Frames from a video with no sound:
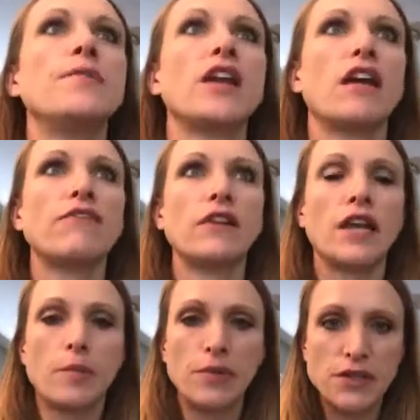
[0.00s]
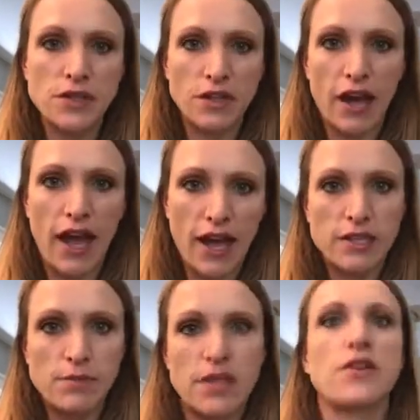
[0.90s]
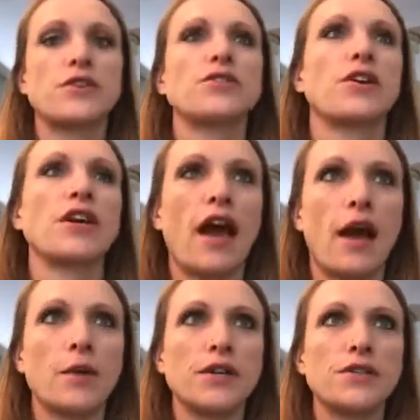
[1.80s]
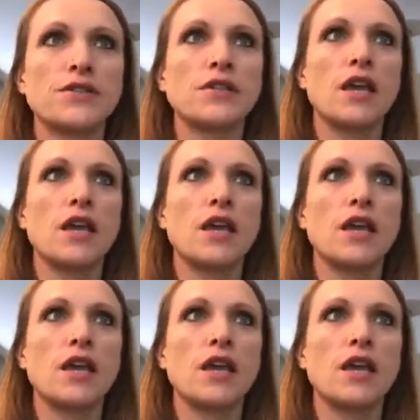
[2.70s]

And I felt like a prisoner. I had to be there certain hours